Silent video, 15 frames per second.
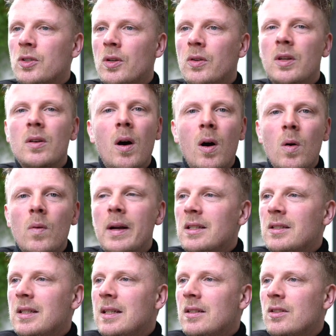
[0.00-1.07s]
So you
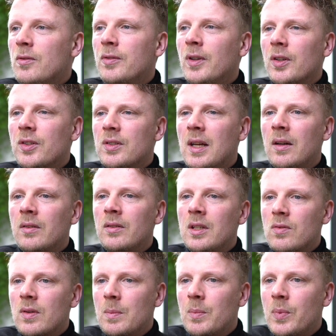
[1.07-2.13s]
always need to filter down
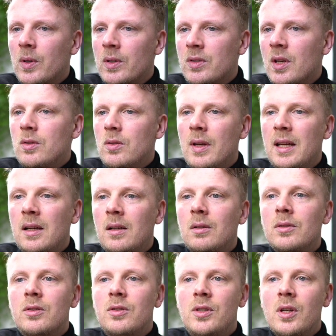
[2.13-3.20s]
this report to
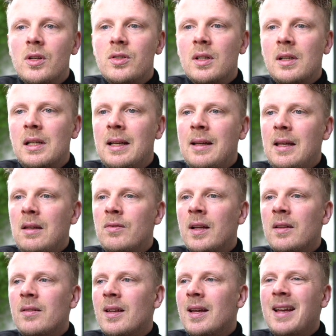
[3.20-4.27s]
include just the click event.